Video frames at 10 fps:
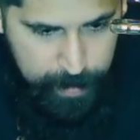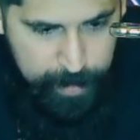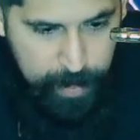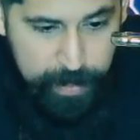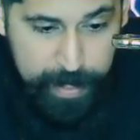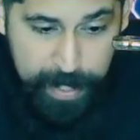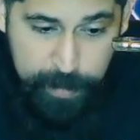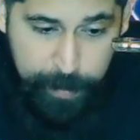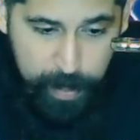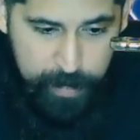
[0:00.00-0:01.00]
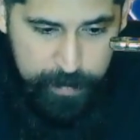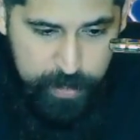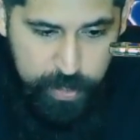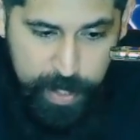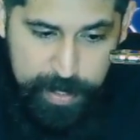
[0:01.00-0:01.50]
Now, the next part of the
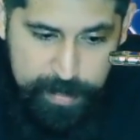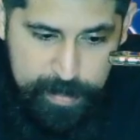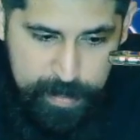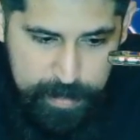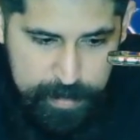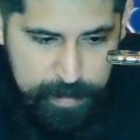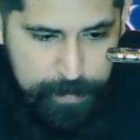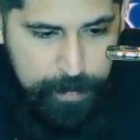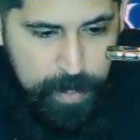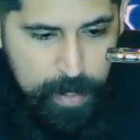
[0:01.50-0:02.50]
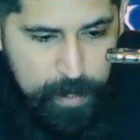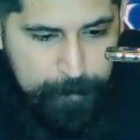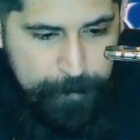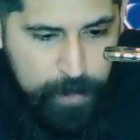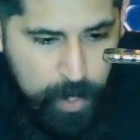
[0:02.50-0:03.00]
trait is this.
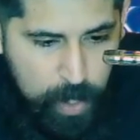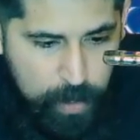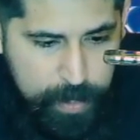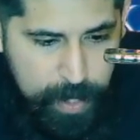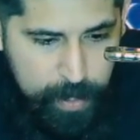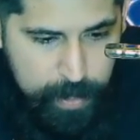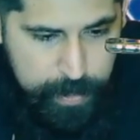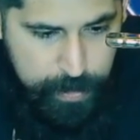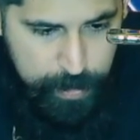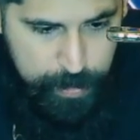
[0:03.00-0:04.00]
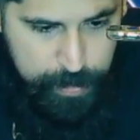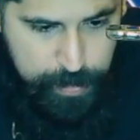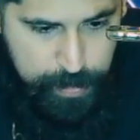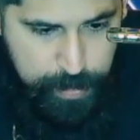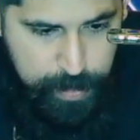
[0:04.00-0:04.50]
For all
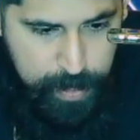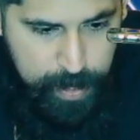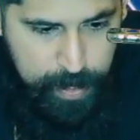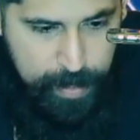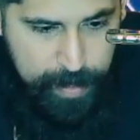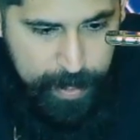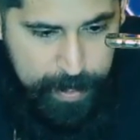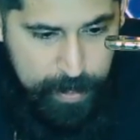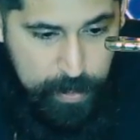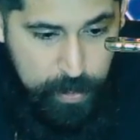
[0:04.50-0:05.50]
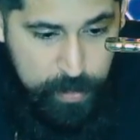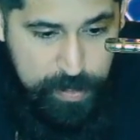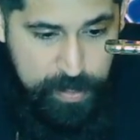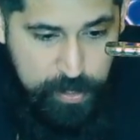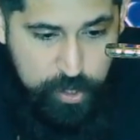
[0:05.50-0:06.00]
characters that can use
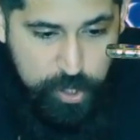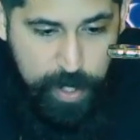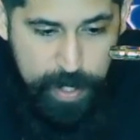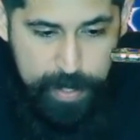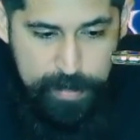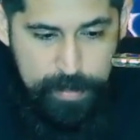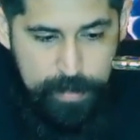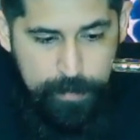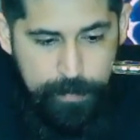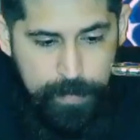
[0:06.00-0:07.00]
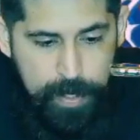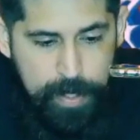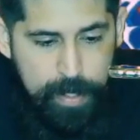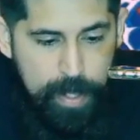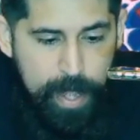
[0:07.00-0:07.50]
this trait,
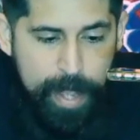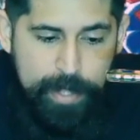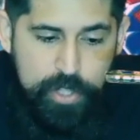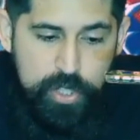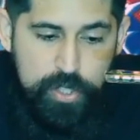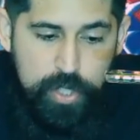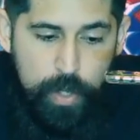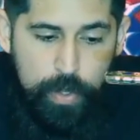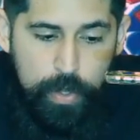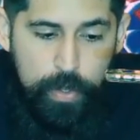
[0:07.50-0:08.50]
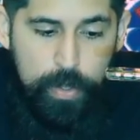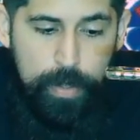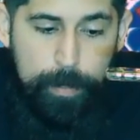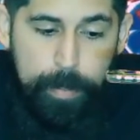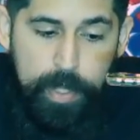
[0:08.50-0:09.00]
action
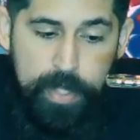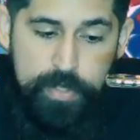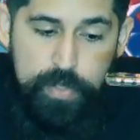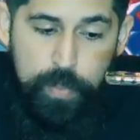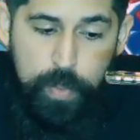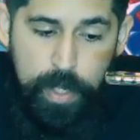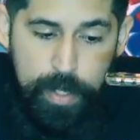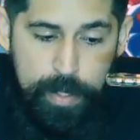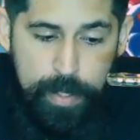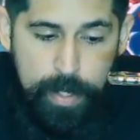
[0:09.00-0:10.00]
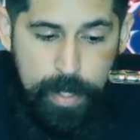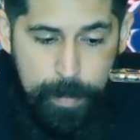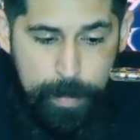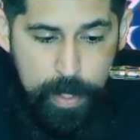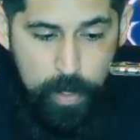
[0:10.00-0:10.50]
total +1,
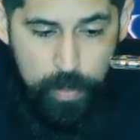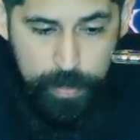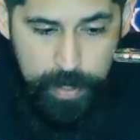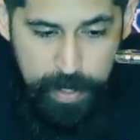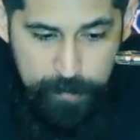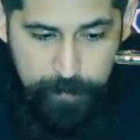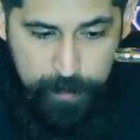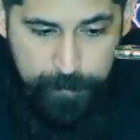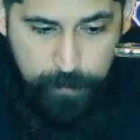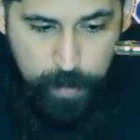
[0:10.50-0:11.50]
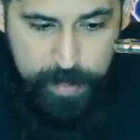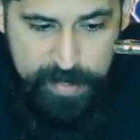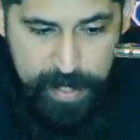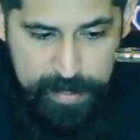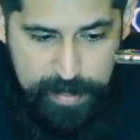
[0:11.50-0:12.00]
but only if your force
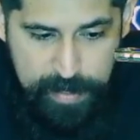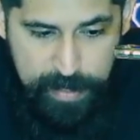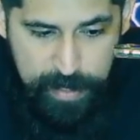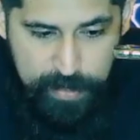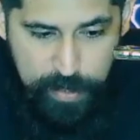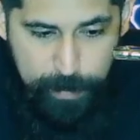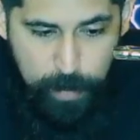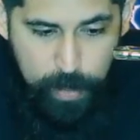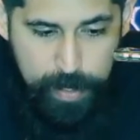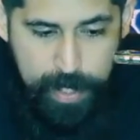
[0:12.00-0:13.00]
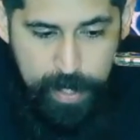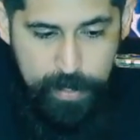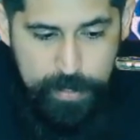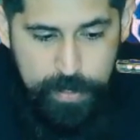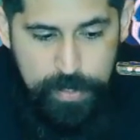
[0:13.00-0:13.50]
has 6 or more
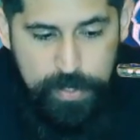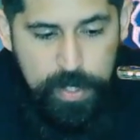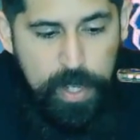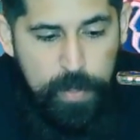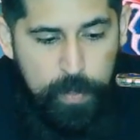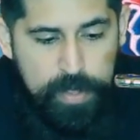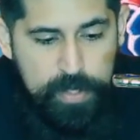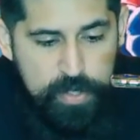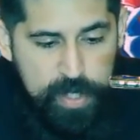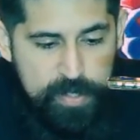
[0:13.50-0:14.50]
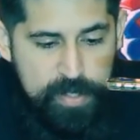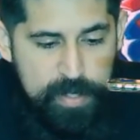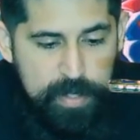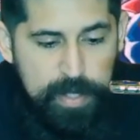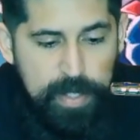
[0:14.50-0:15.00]
characters with the Justice
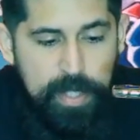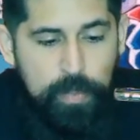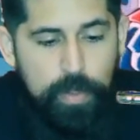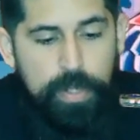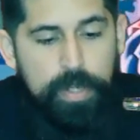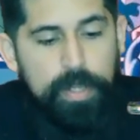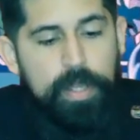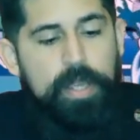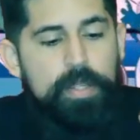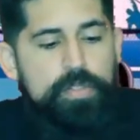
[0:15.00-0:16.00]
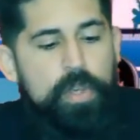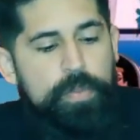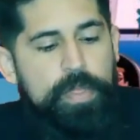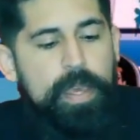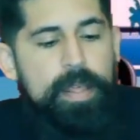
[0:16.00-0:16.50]
League keyword.
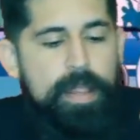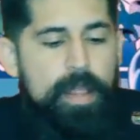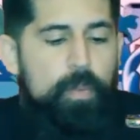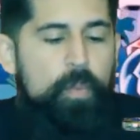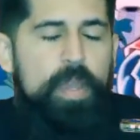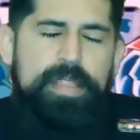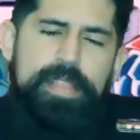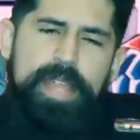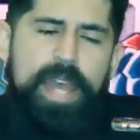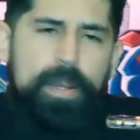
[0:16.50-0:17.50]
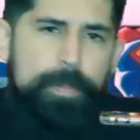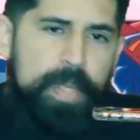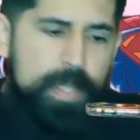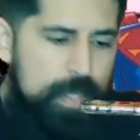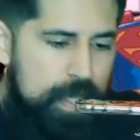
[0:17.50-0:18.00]
So with that
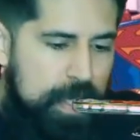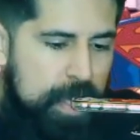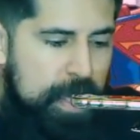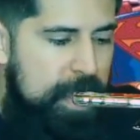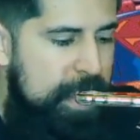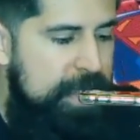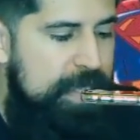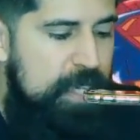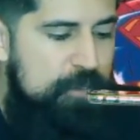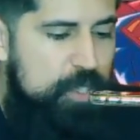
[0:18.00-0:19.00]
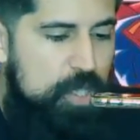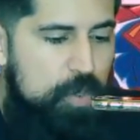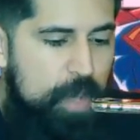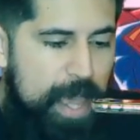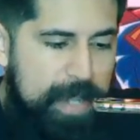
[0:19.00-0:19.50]
ability, it gives
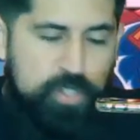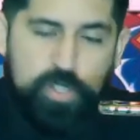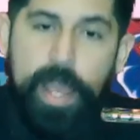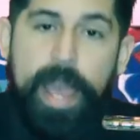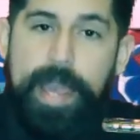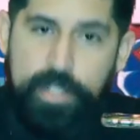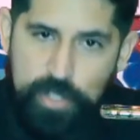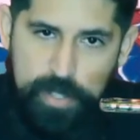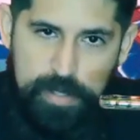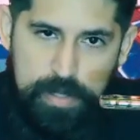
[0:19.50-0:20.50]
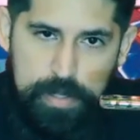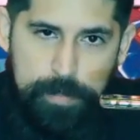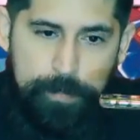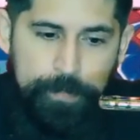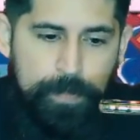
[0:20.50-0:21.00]
you extra
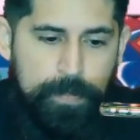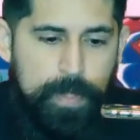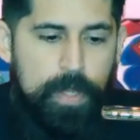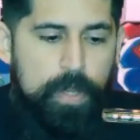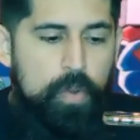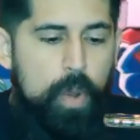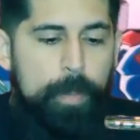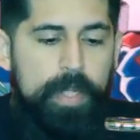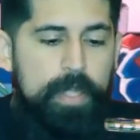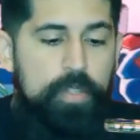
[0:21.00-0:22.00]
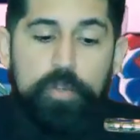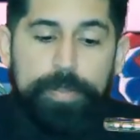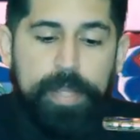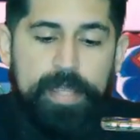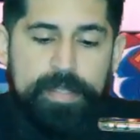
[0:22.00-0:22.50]
actions. Normally, you
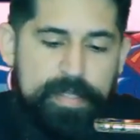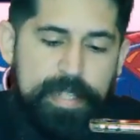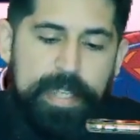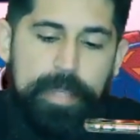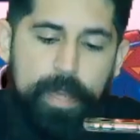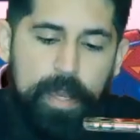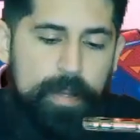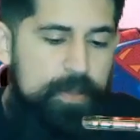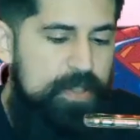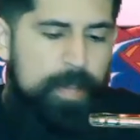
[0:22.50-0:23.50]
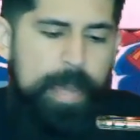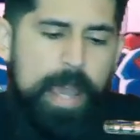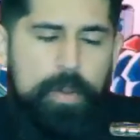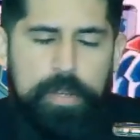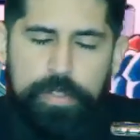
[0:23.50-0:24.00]
play this team
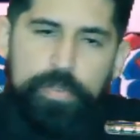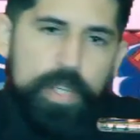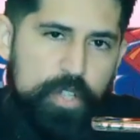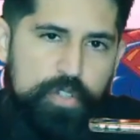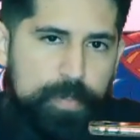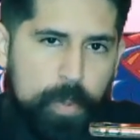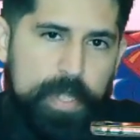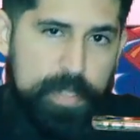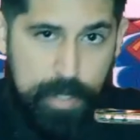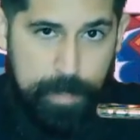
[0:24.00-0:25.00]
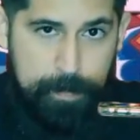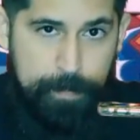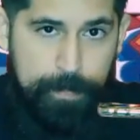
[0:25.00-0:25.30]
somehow in a 300-point team.